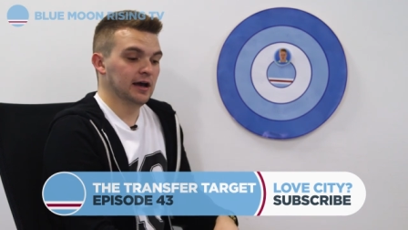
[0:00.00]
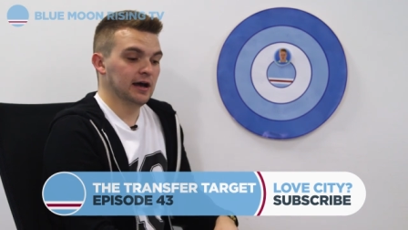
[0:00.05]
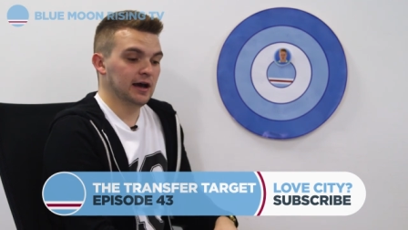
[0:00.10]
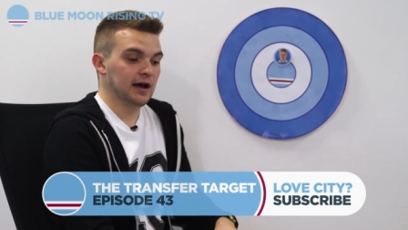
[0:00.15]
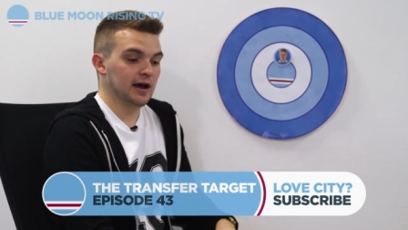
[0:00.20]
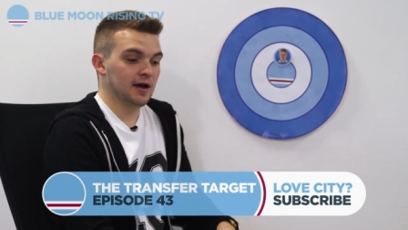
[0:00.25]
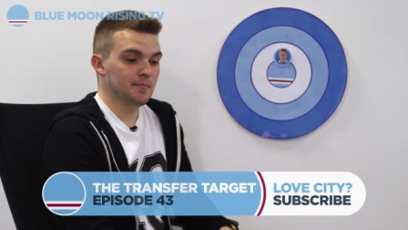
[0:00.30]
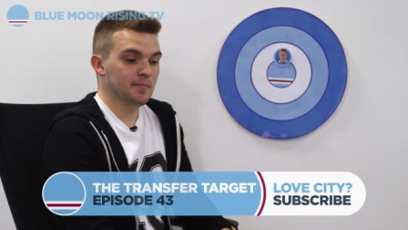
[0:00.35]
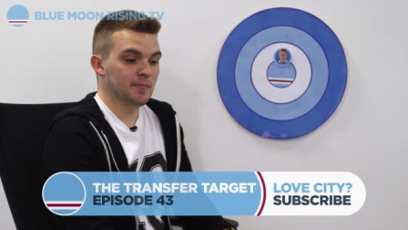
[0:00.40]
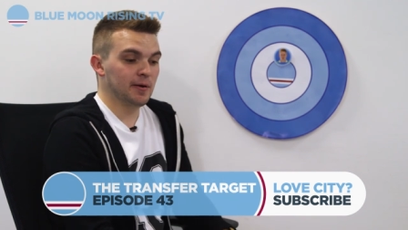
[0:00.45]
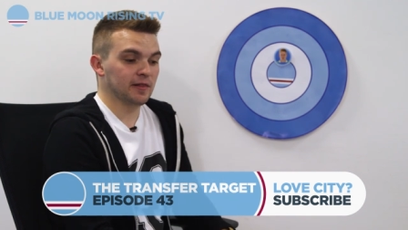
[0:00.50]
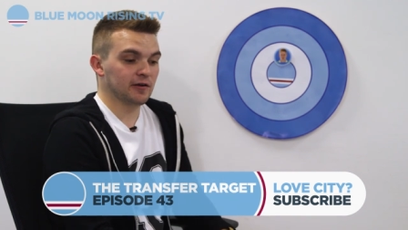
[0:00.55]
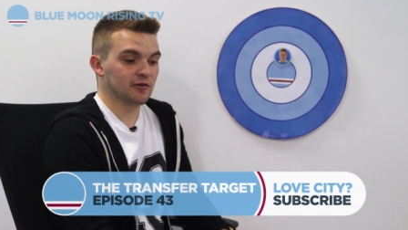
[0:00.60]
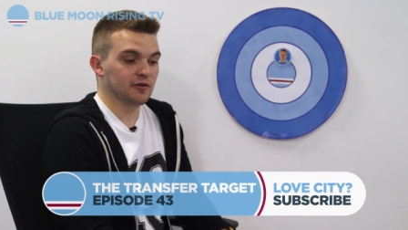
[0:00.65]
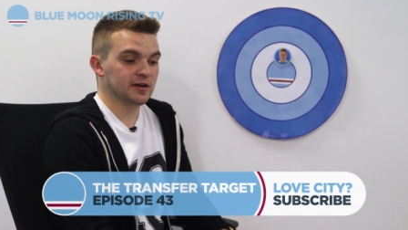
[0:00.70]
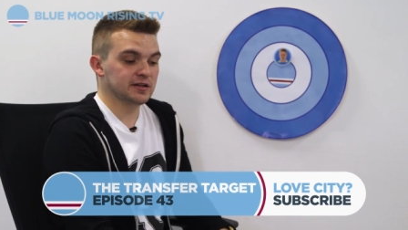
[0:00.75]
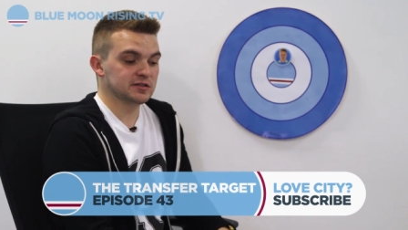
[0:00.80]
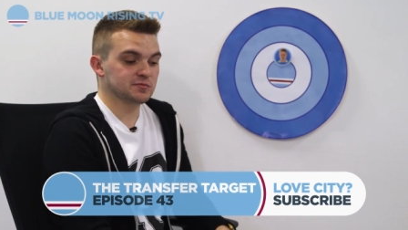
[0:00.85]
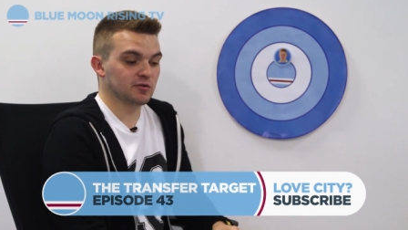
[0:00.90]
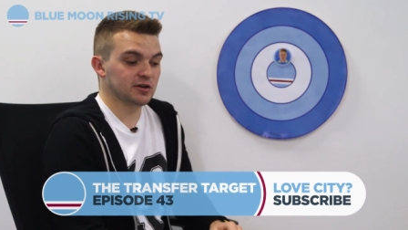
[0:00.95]
uh,
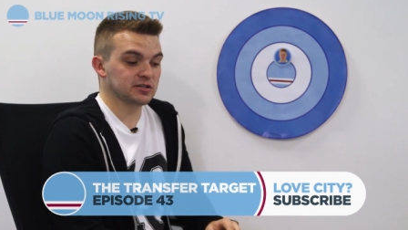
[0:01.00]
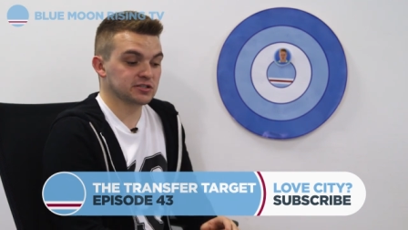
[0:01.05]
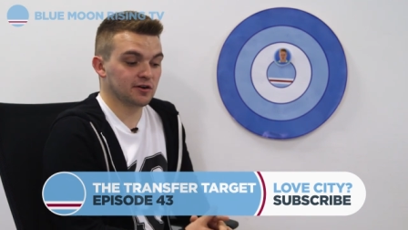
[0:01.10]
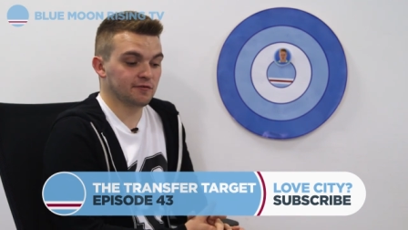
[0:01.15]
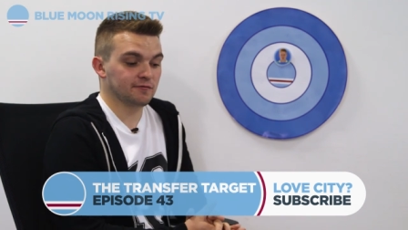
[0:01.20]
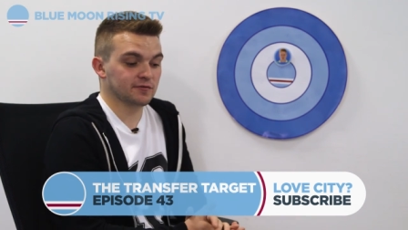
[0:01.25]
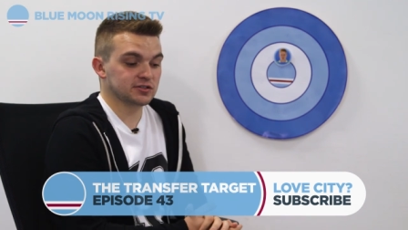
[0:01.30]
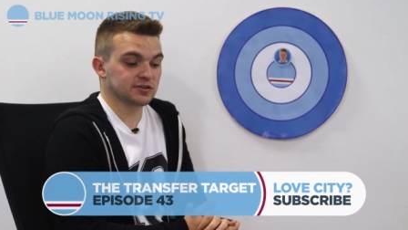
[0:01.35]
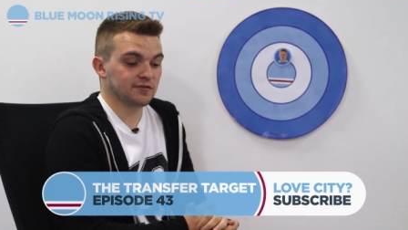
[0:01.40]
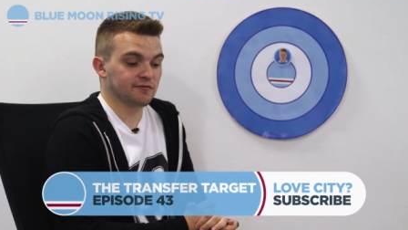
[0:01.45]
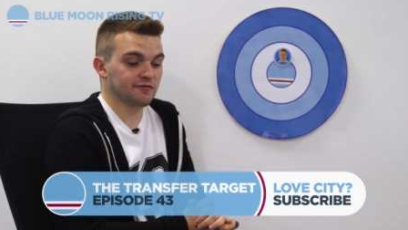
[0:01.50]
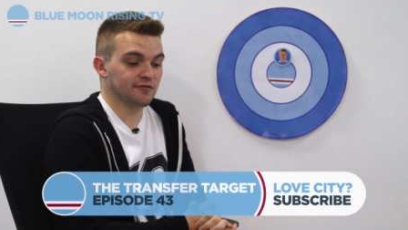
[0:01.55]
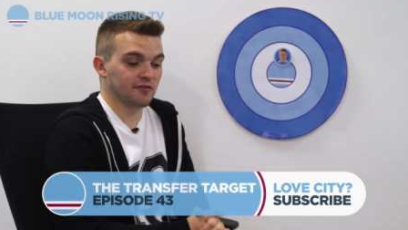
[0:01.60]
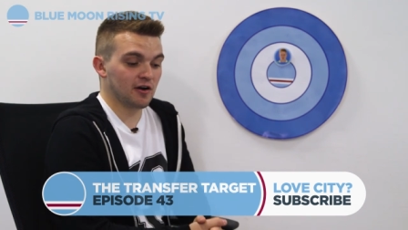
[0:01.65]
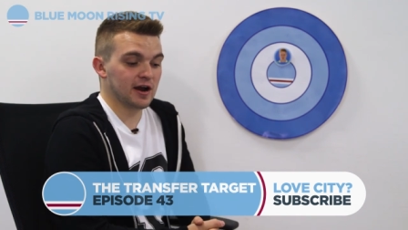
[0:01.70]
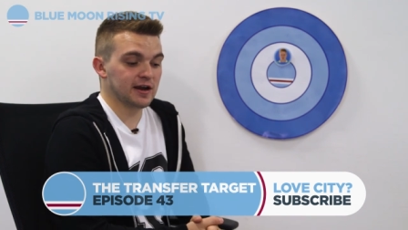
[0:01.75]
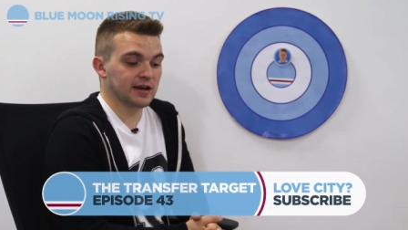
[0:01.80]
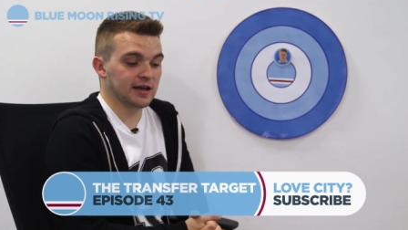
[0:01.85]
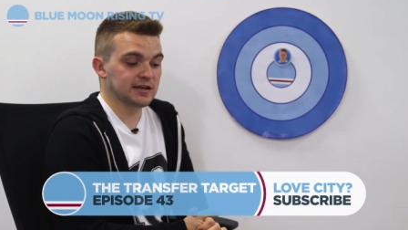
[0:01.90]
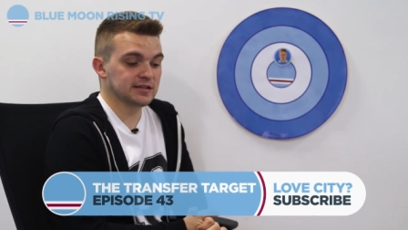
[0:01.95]
Pellegrini's press conference on
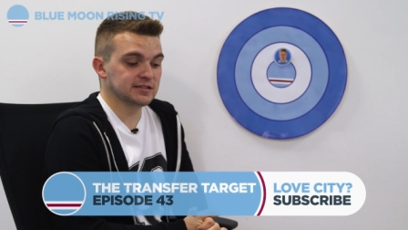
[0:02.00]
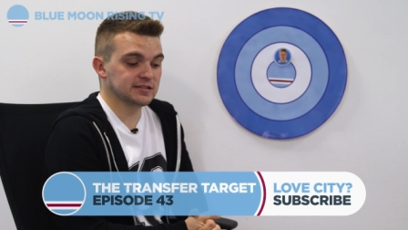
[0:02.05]
Friday.